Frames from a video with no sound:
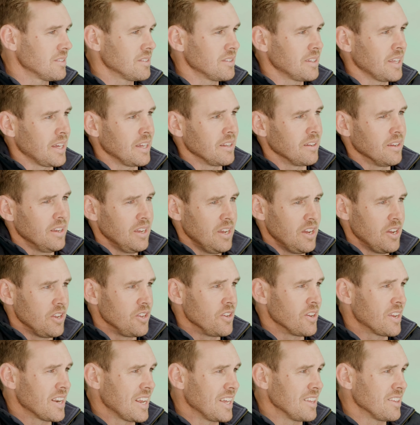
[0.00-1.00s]
That
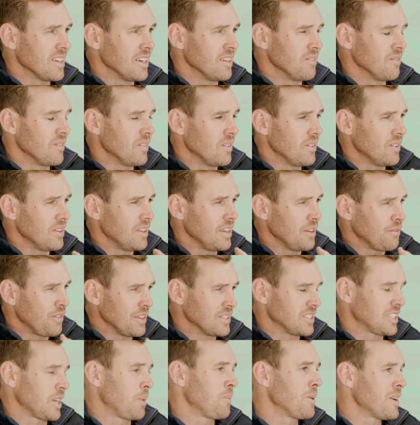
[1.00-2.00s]
you can either, if
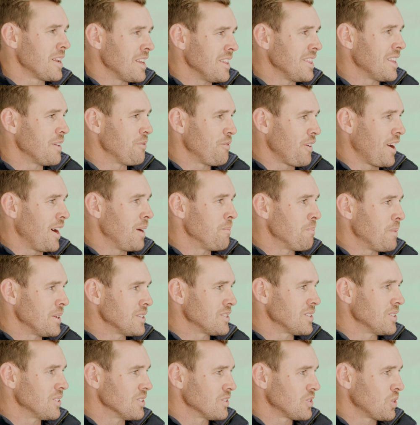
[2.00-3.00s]
there's someone in the farm
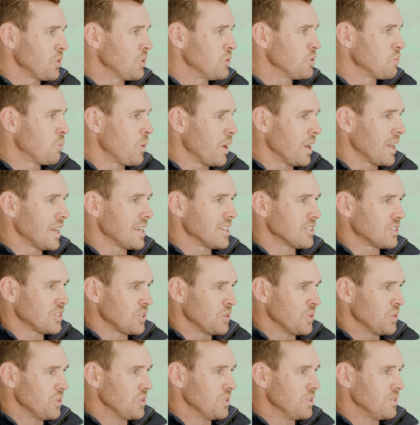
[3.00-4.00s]
business who's willing
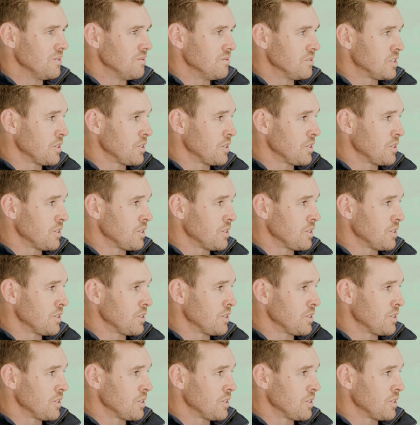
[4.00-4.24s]
to